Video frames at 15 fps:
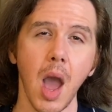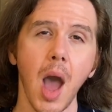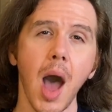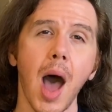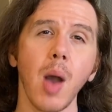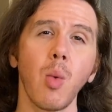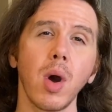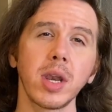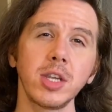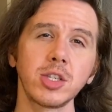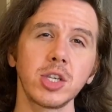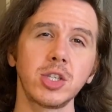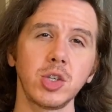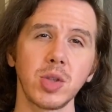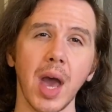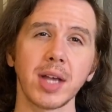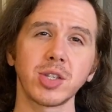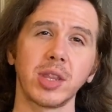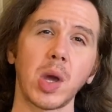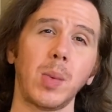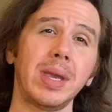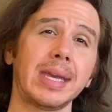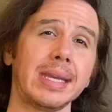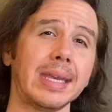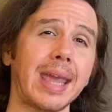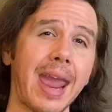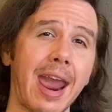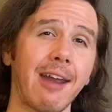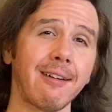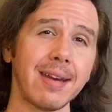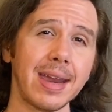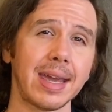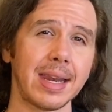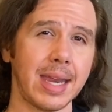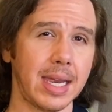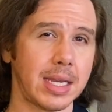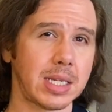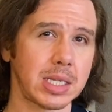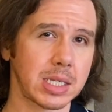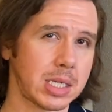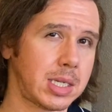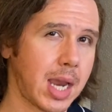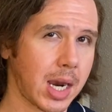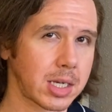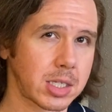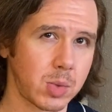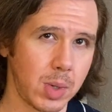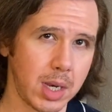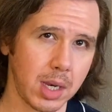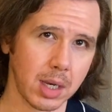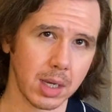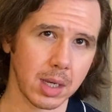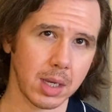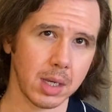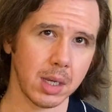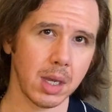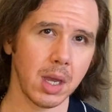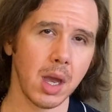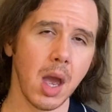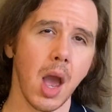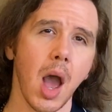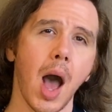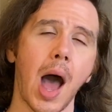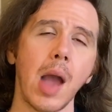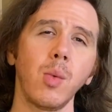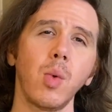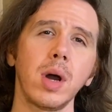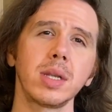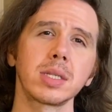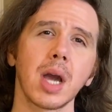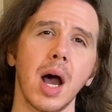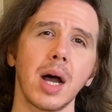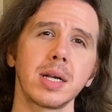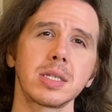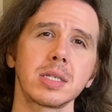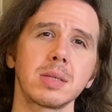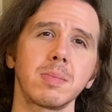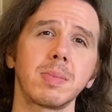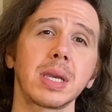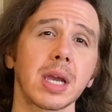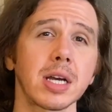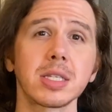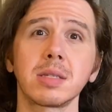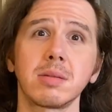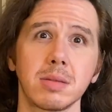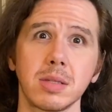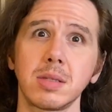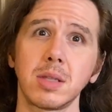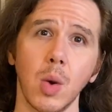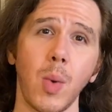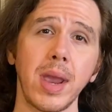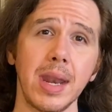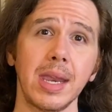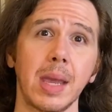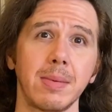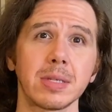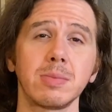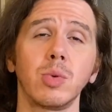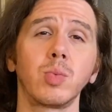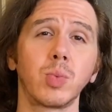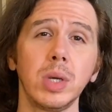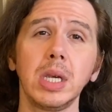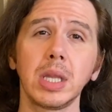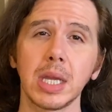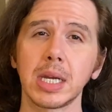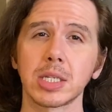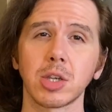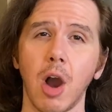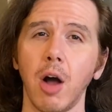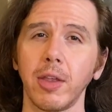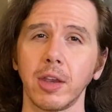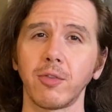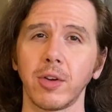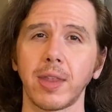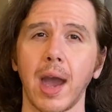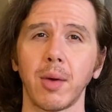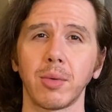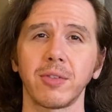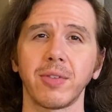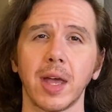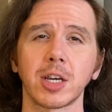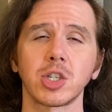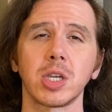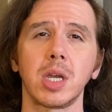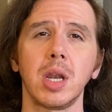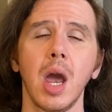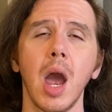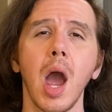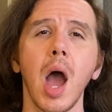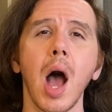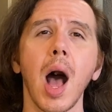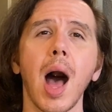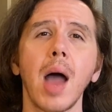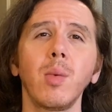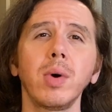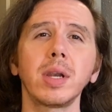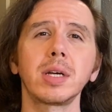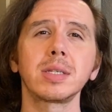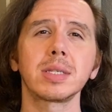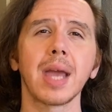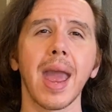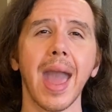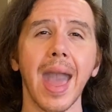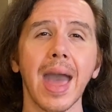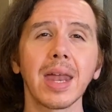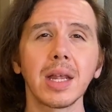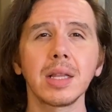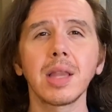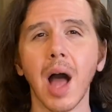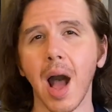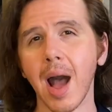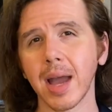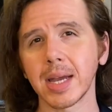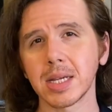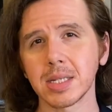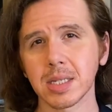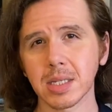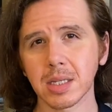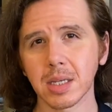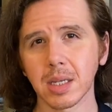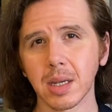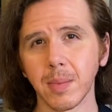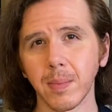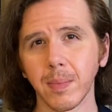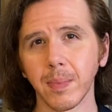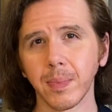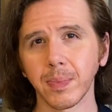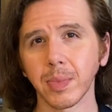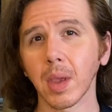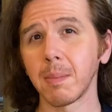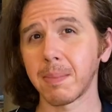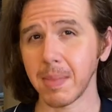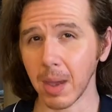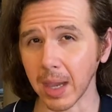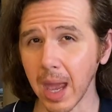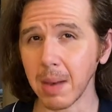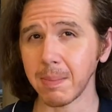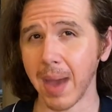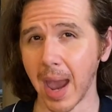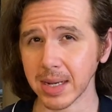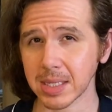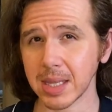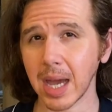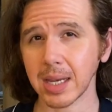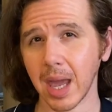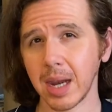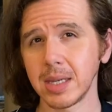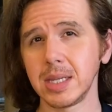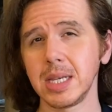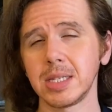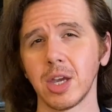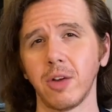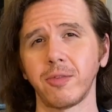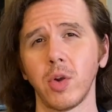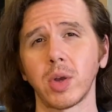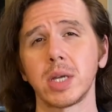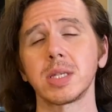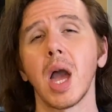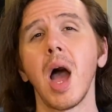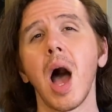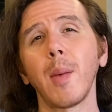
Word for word: I want us to do that so that we can carry it into next week. I want us, because the waning gibbous moon really is calling for that reflection, I want us to analyze, again, back to that kind of detail focus.